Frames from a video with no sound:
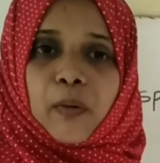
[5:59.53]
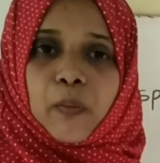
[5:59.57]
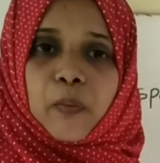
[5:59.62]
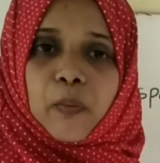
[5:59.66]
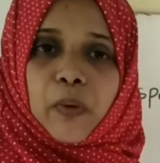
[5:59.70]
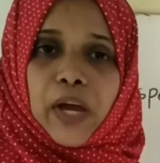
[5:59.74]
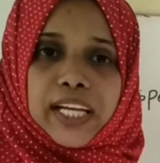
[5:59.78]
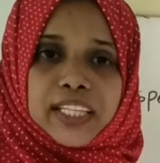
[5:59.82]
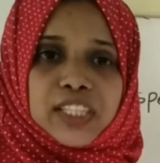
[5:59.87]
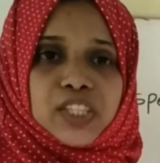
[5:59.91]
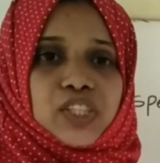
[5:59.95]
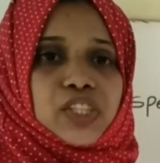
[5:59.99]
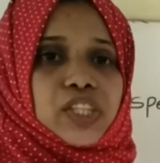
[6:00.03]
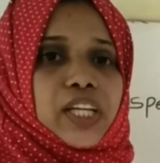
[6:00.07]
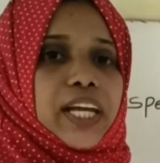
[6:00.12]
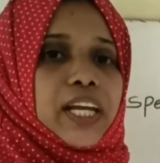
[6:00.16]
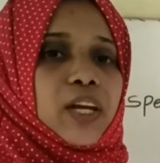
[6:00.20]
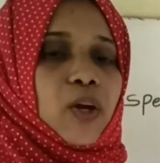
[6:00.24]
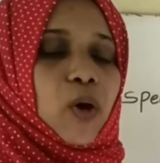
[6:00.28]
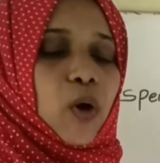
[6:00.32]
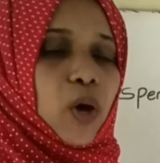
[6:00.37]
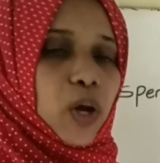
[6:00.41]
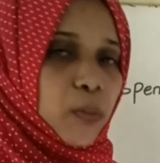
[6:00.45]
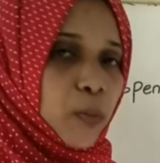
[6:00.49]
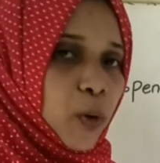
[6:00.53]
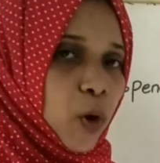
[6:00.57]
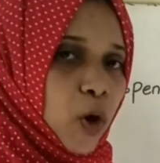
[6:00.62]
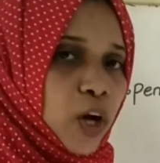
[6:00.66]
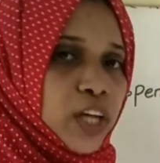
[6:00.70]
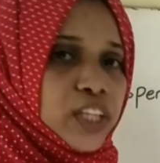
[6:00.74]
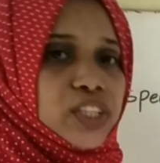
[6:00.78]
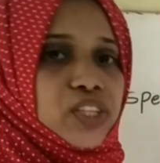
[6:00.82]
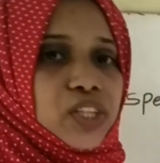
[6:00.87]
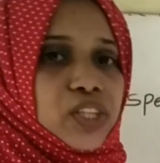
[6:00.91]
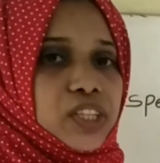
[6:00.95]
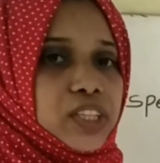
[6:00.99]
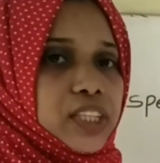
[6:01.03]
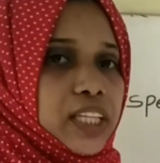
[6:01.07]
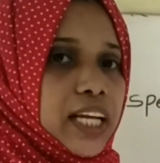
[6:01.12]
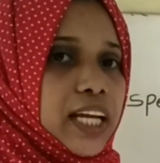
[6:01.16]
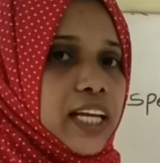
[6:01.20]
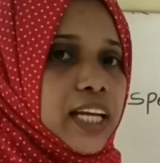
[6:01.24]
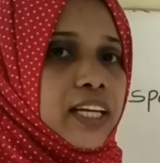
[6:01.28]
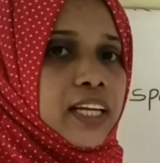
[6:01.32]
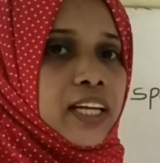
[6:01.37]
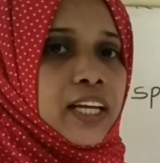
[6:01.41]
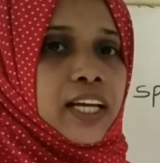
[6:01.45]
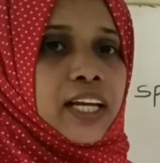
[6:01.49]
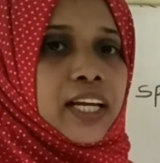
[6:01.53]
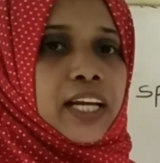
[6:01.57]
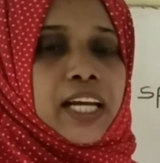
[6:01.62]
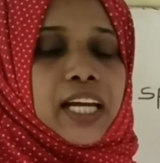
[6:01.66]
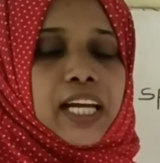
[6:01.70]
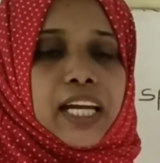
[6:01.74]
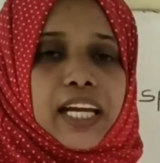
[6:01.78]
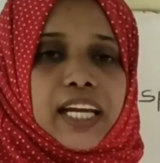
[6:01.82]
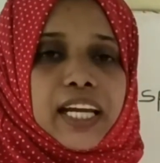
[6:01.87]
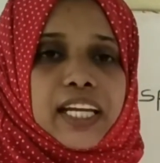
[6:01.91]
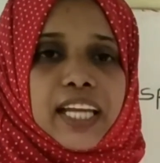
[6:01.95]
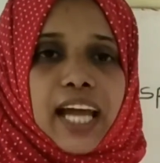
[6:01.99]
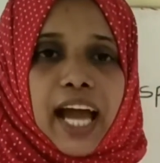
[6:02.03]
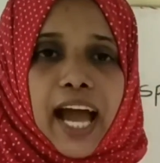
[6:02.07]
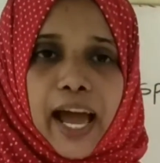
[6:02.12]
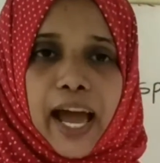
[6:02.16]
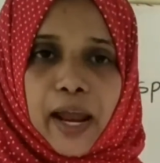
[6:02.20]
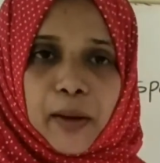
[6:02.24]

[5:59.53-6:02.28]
the wet skin or moist skin, it